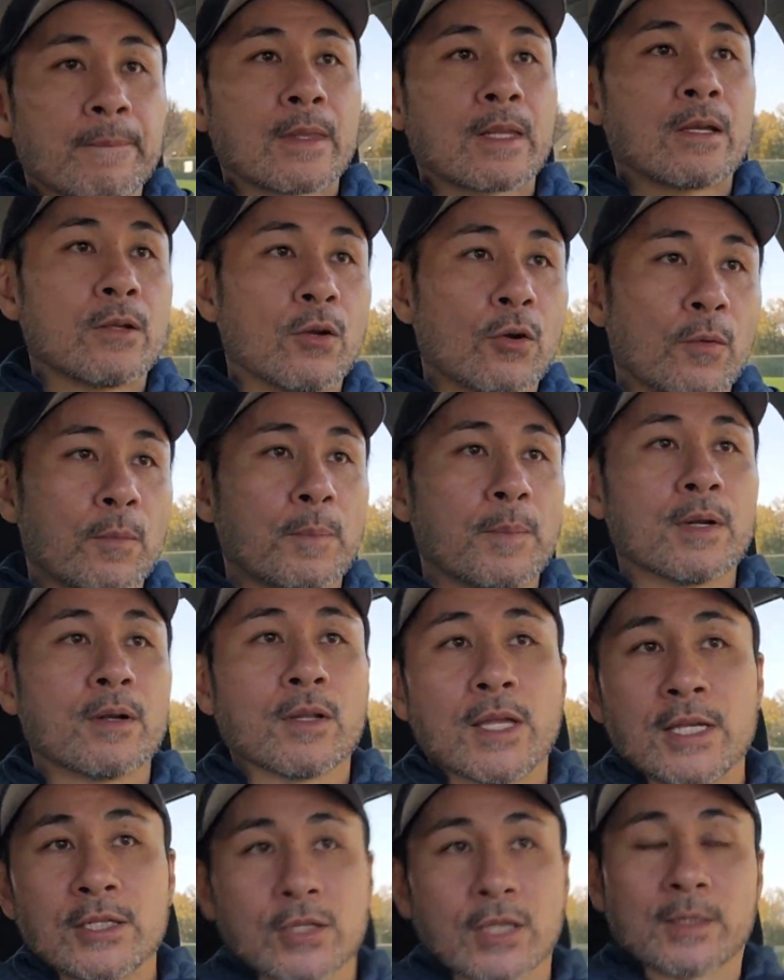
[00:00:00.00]
you're
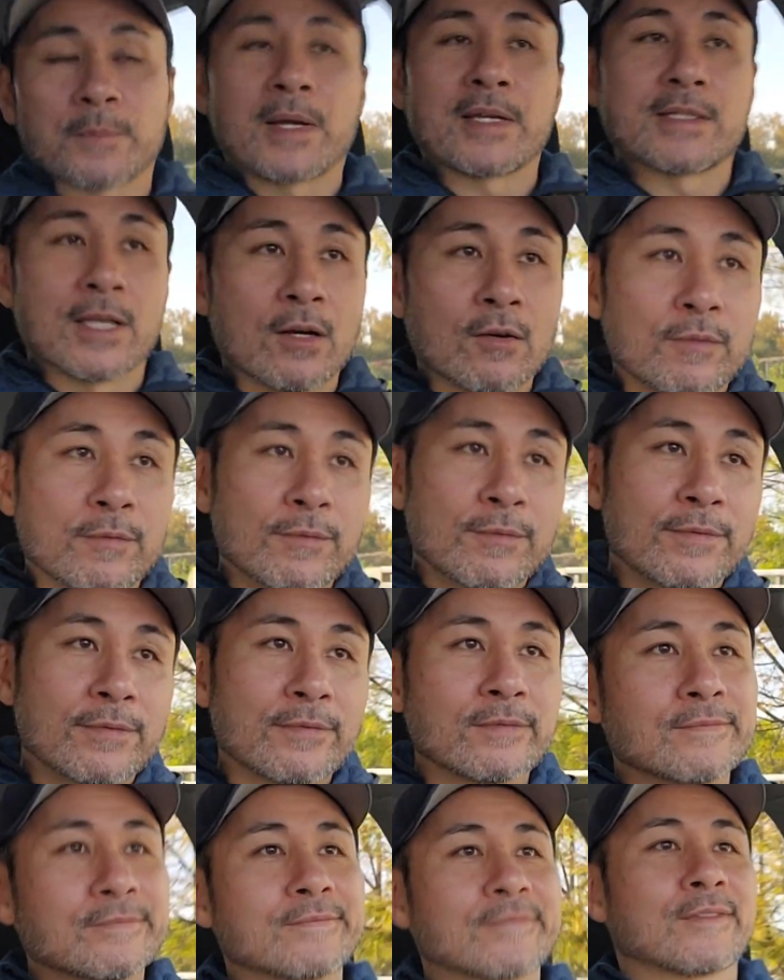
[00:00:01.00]
middle-aged like myself,
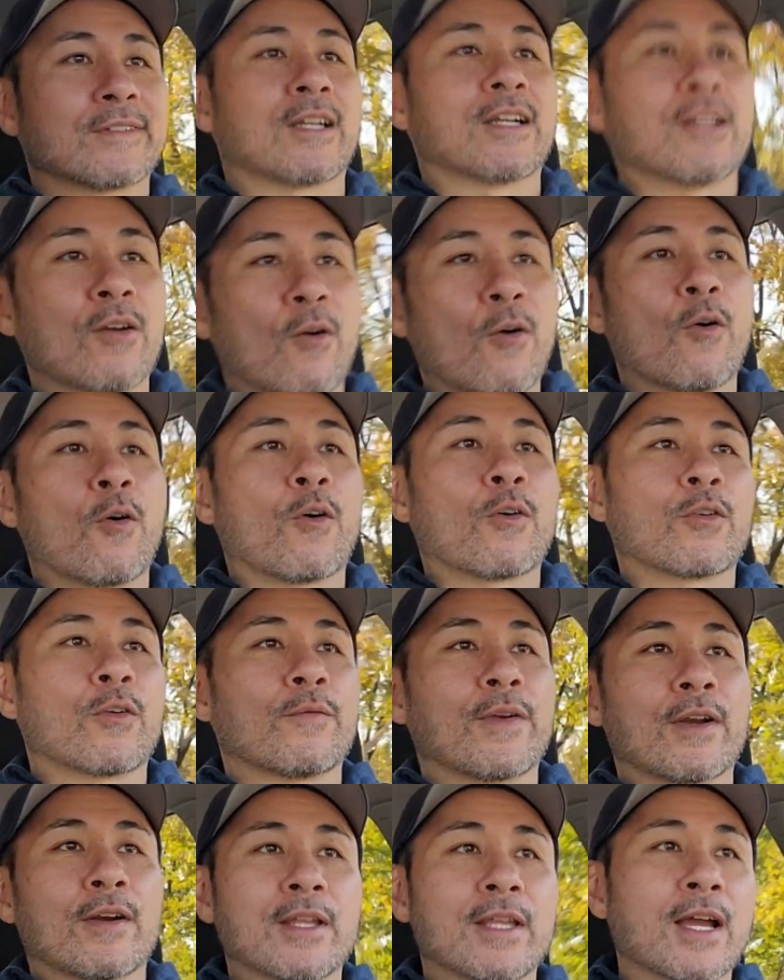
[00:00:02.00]
right, or you're
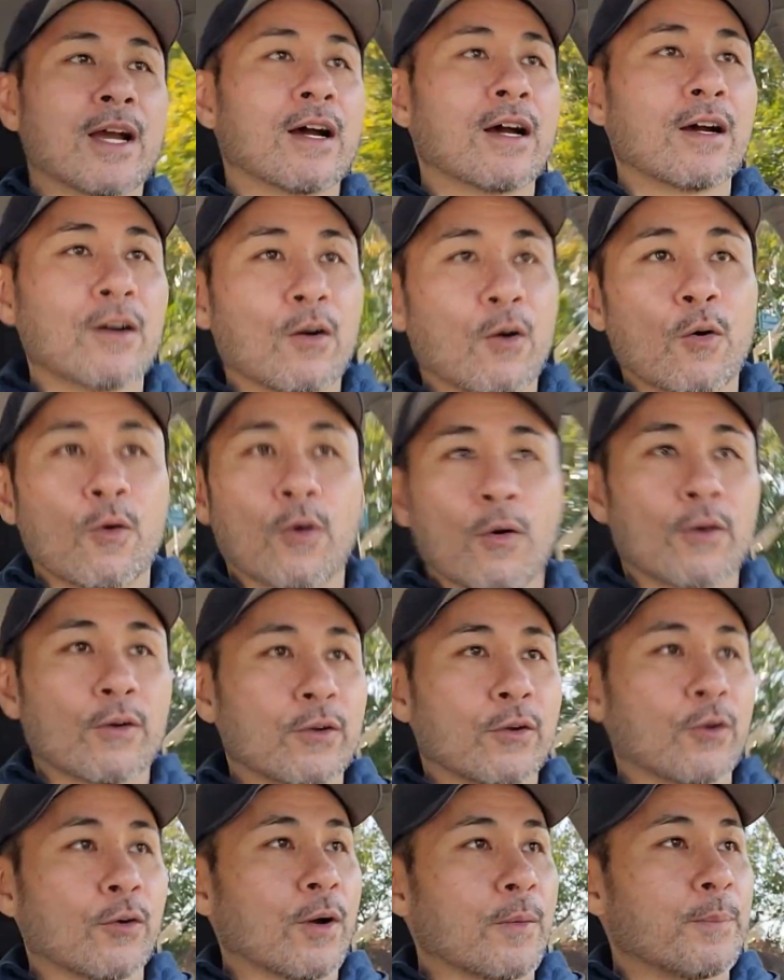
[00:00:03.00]
very young, or
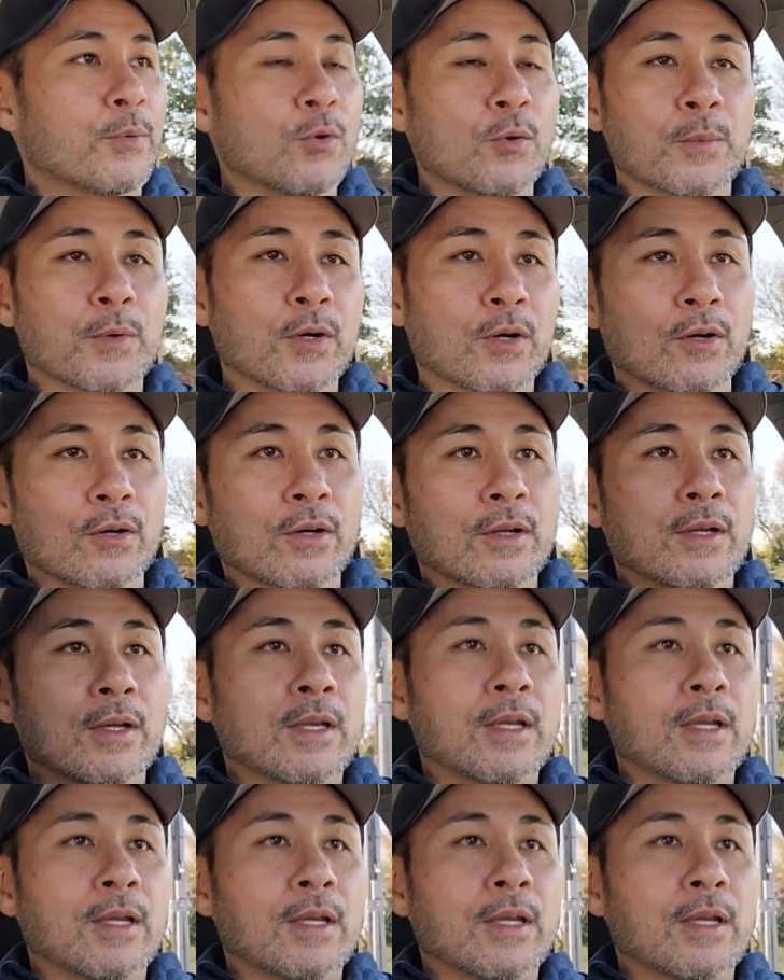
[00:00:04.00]
you're a boomer,